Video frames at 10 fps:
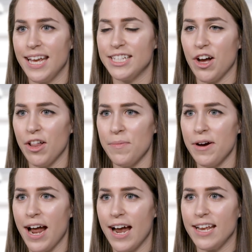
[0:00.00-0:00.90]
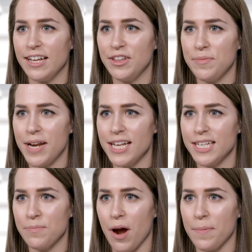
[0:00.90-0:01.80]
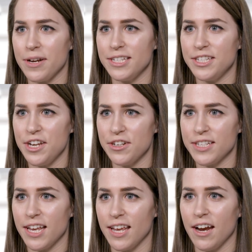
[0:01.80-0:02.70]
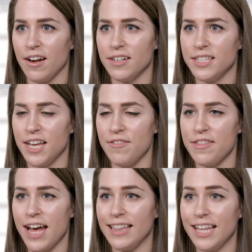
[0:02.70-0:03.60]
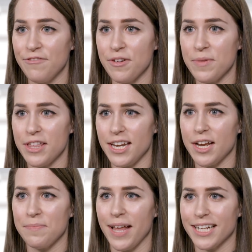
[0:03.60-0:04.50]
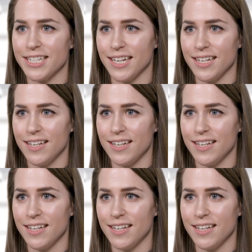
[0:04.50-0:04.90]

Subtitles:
It's all about adding luminizing properties to your skincare to give you that lit from within complexion.